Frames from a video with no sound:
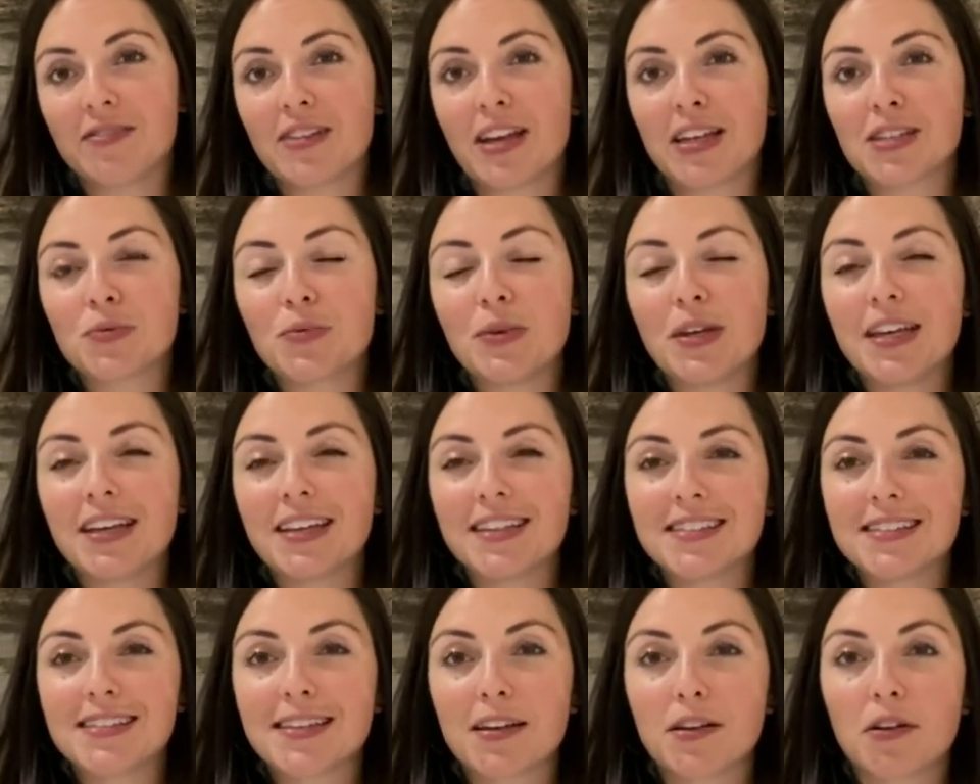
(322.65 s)
as we
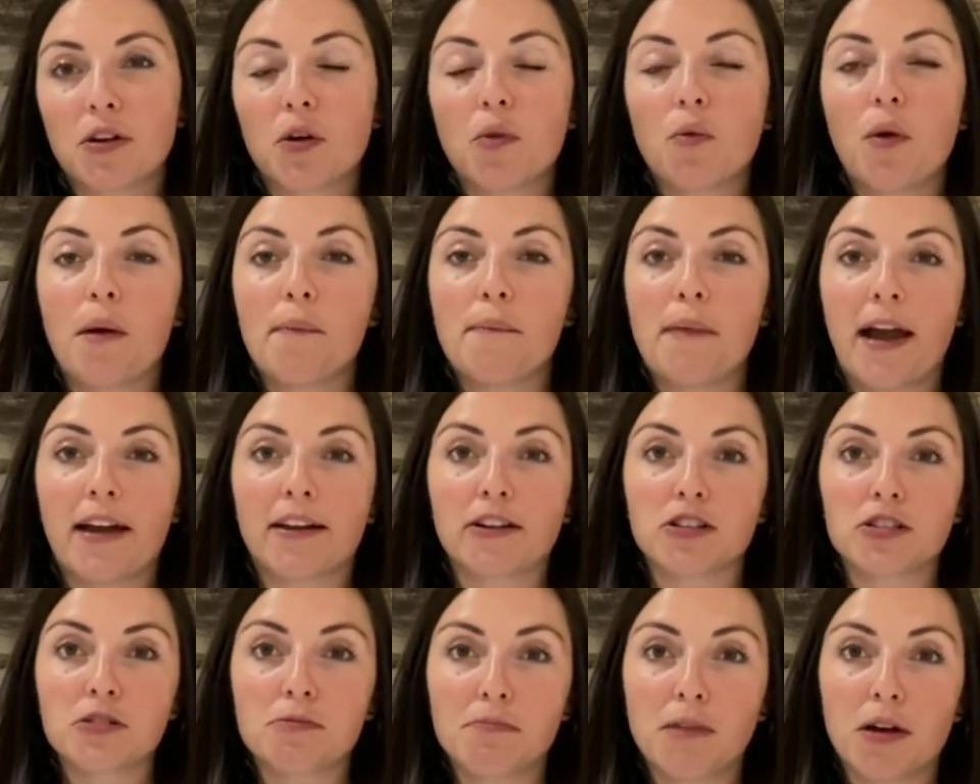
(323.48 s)
consider what
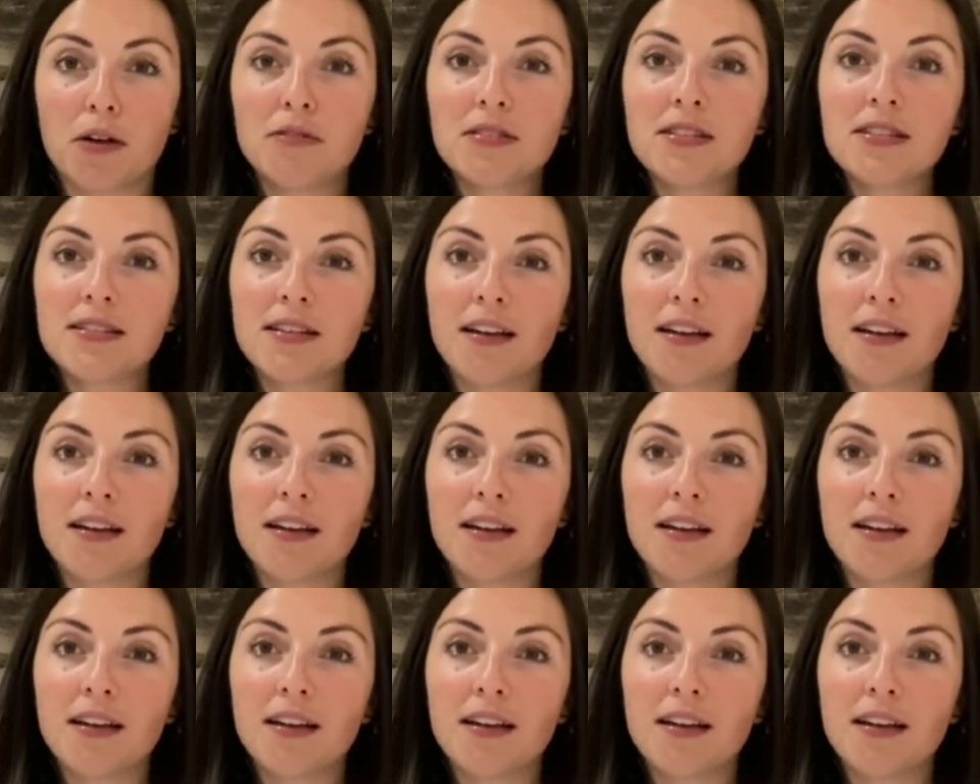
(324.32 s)
matters most